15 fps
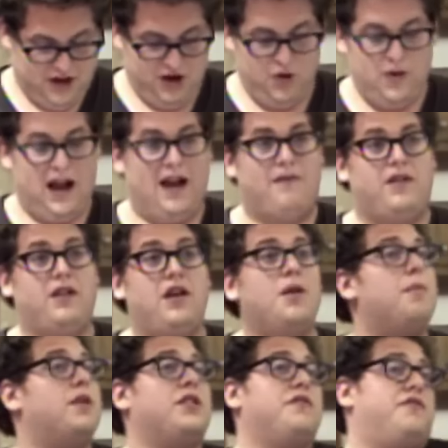And you haven't,
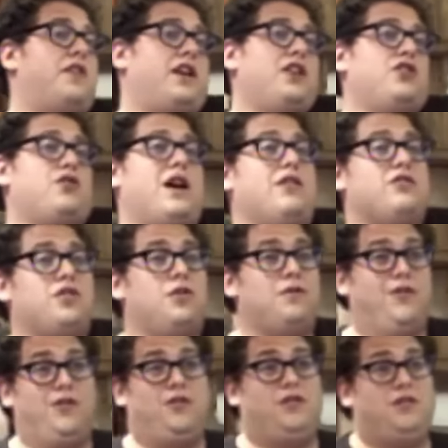but the fucking drought's
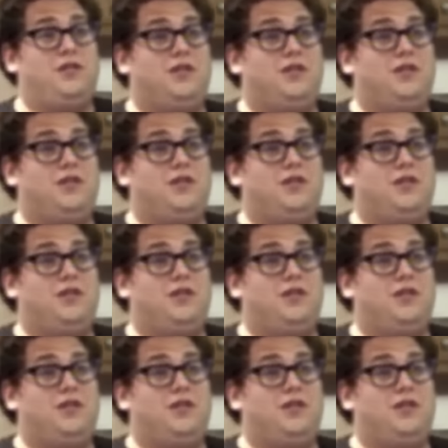over.